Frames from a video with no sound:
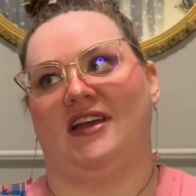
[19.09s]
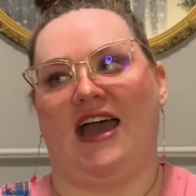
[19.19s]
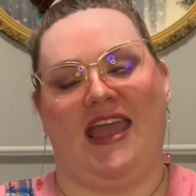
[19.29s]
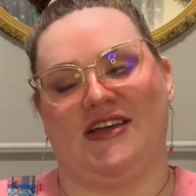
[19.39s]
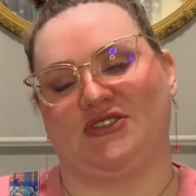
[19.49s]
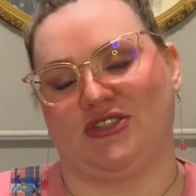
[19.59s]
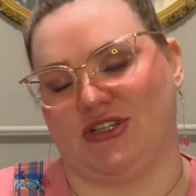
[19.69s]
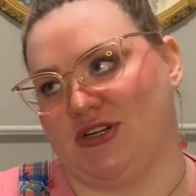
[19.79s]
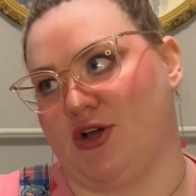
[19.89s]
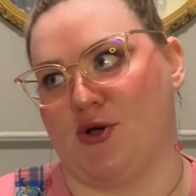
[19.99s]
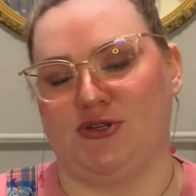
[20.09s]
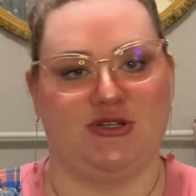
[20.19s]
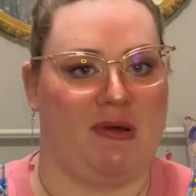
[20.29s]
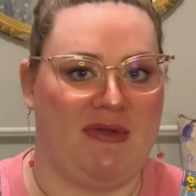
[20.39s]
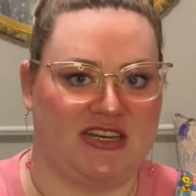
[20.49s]
I asked her, oh, do you
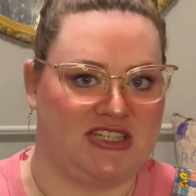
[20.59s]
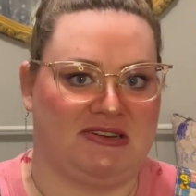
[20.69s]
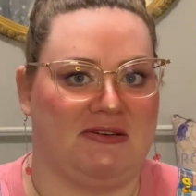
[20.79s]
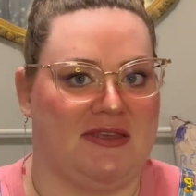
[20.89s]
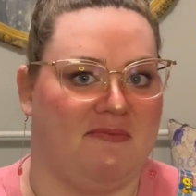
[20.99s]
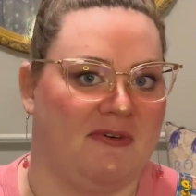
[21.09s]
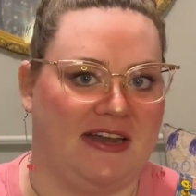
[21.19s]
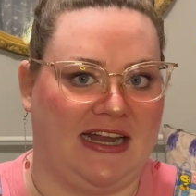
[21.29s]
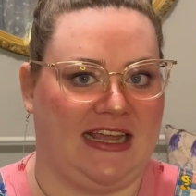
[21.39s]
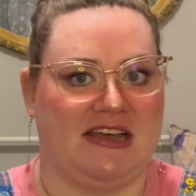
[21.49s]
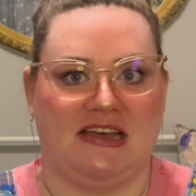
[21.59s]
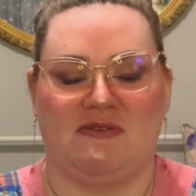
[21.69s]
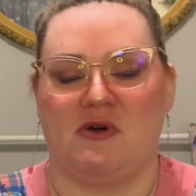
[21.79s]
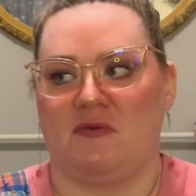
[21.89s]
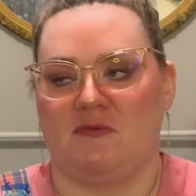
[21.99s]
want me to show them what I got,
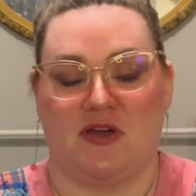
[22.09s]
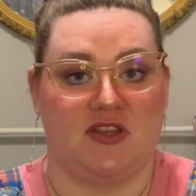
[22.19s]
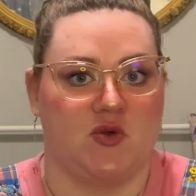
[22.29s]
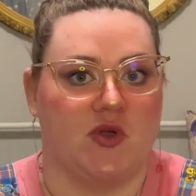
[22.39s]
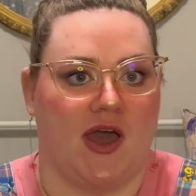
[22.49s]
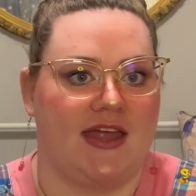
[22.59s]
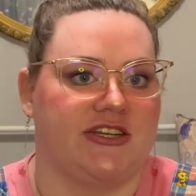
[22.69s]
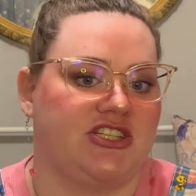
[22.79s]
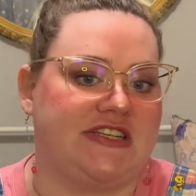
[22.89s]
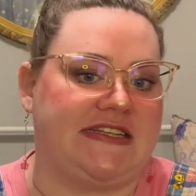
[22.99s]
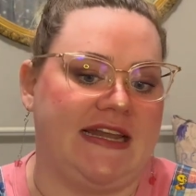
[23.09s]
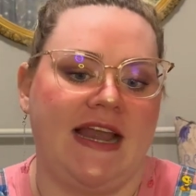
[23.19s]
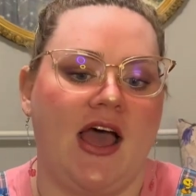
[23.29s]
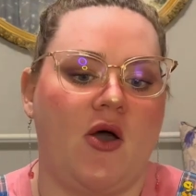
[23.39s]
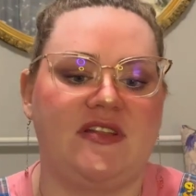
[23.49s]
what you got? And she said,
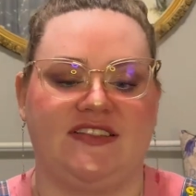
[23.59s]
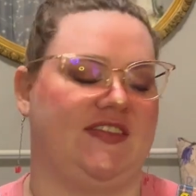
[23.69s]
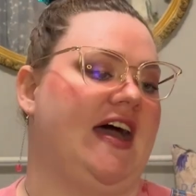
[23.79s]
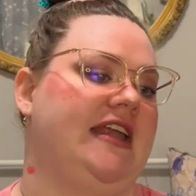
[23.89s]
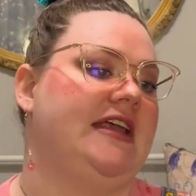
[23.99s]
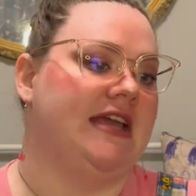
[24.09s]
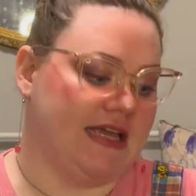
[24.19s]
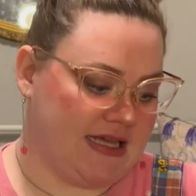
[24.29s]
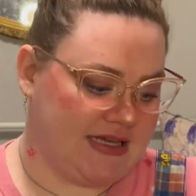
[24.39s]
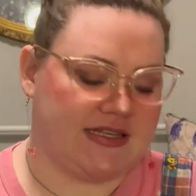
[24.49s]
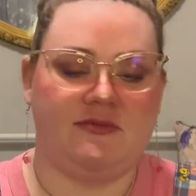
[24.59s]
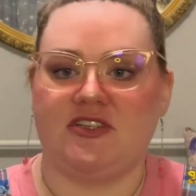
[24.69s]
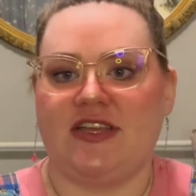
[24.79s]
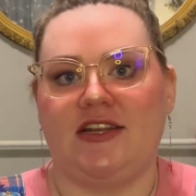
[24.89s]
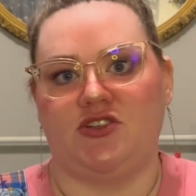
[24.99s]
no, it's fine. So I'm
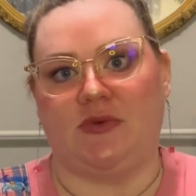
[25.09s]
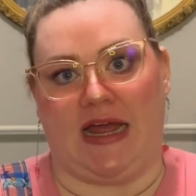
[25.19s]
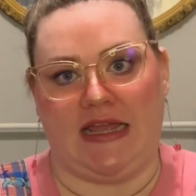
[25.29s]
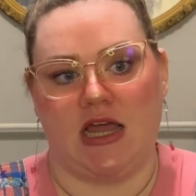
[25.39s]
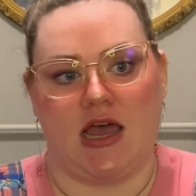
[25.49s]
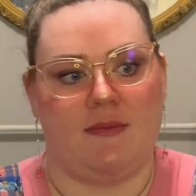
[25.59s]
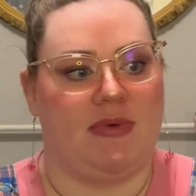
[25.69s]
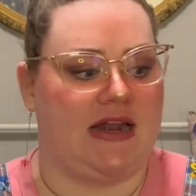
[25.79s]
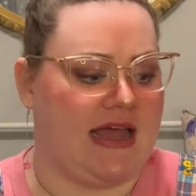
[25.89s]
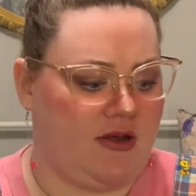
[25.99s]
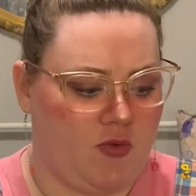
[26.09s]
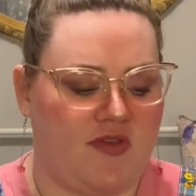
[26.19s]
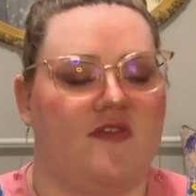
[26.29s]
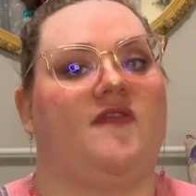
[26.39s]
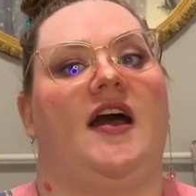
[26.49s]
just gonna do what I got, but I didn't
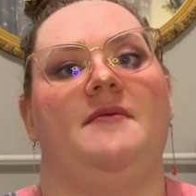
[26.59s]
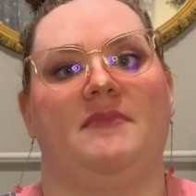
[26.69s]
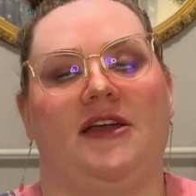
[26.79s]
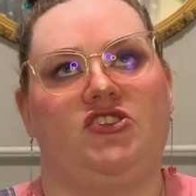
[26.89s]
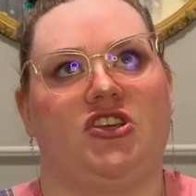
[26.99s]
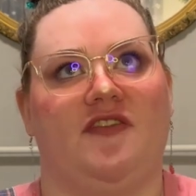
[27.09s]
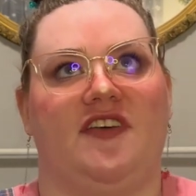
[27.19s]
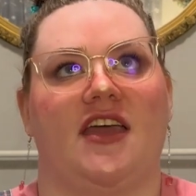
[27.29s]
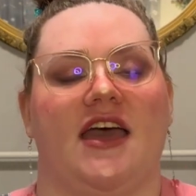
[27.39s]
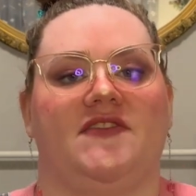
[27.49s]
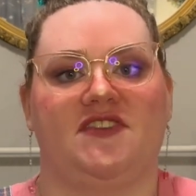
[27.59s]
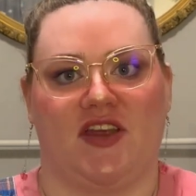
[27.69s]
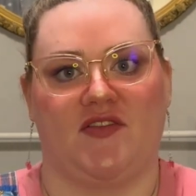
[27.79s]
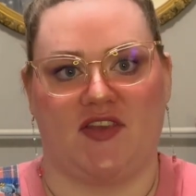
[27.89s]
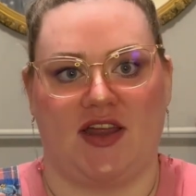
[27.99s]
really find much of the kind of
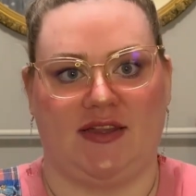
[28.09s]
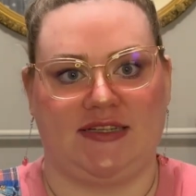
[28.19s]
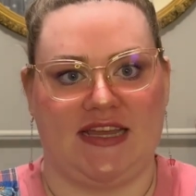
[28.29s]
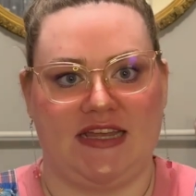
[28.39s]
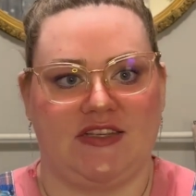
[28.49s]
stuff that I like.